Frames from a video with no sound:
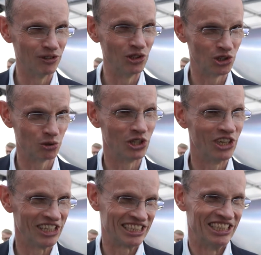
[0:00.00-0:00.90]
voters would
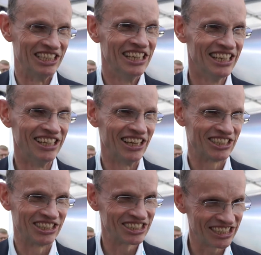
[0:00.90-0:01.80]
like to